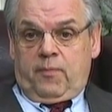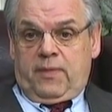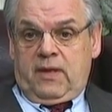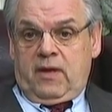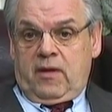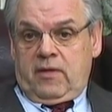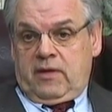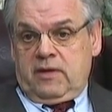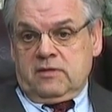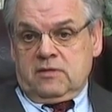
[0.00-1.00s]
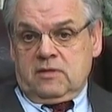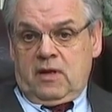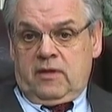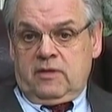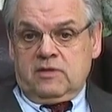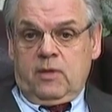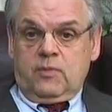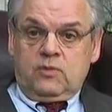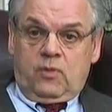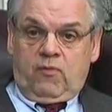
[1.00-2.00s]
being our guest on this
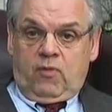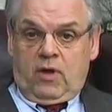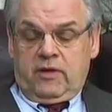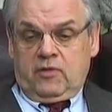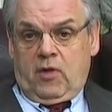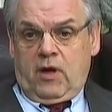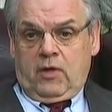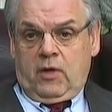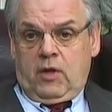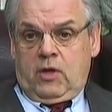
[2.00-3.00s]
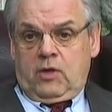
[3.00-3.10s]
episode of Law Talk.